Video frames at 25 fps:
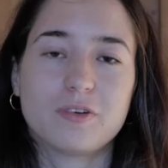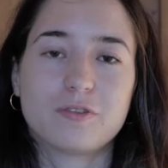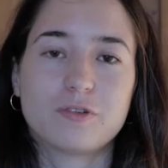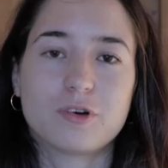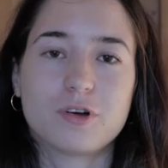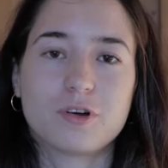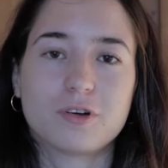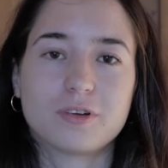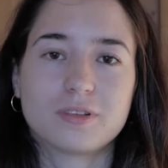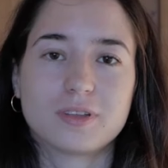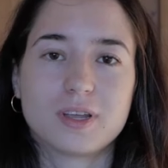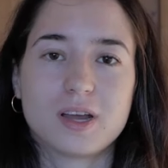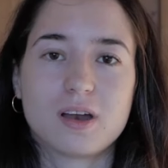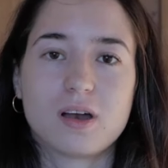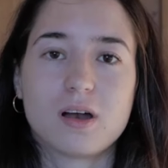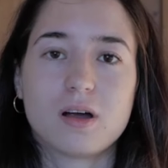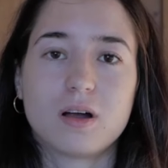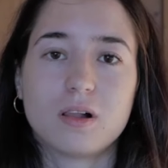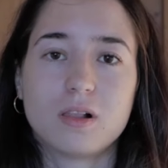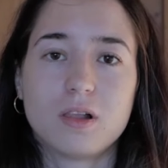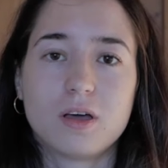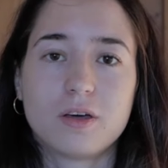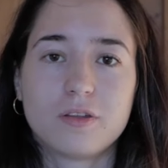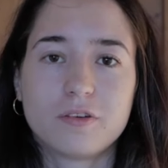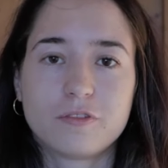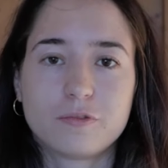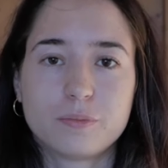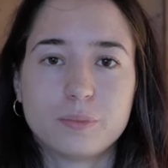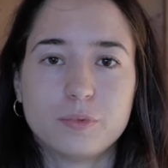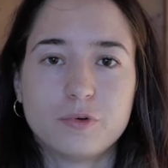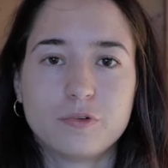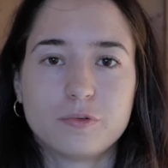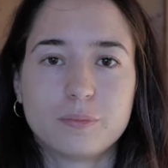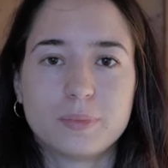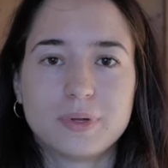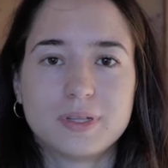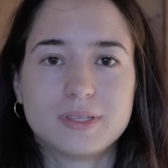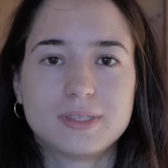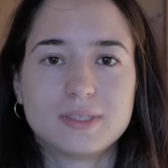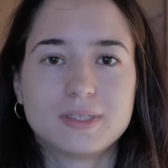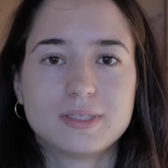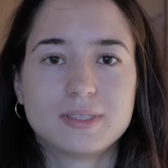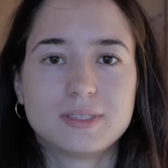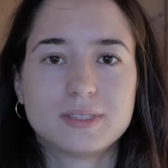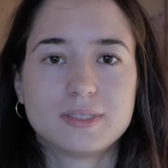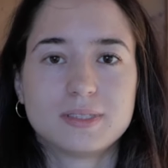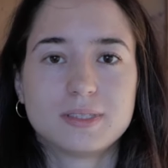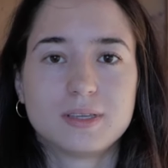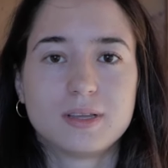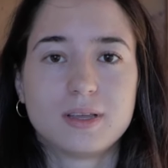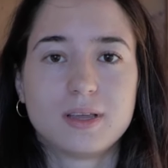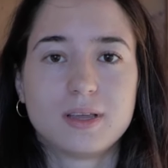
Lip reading: wrong, there are a lot of movements